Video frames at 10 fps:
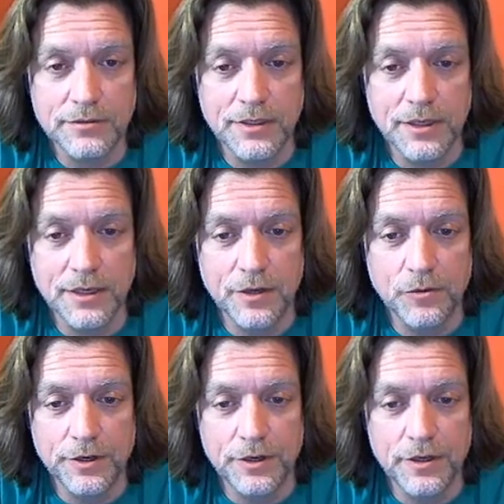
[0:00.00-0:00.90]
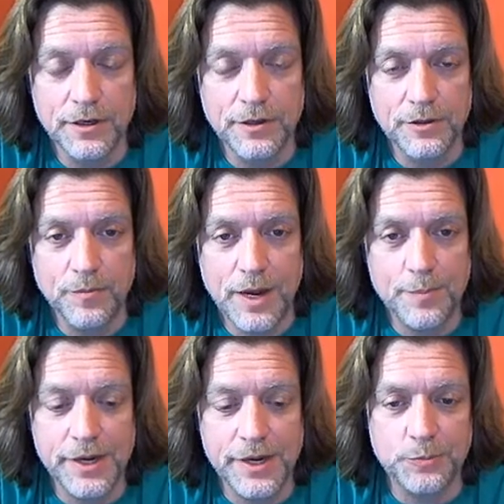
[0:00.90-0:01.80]
Uh, well, my
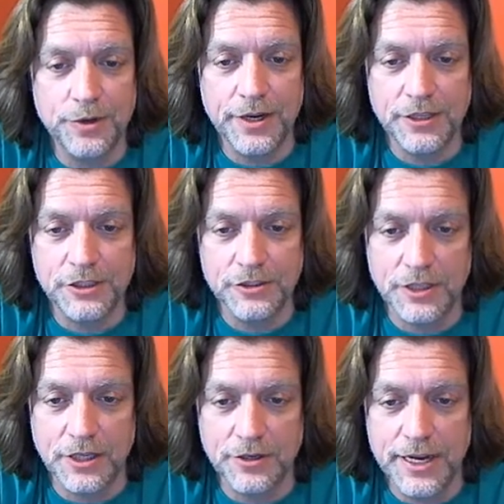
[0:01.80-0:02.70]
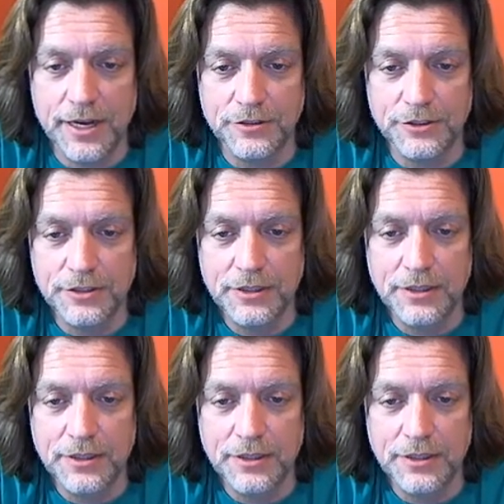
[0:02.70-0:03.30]
biggest production slowdowns.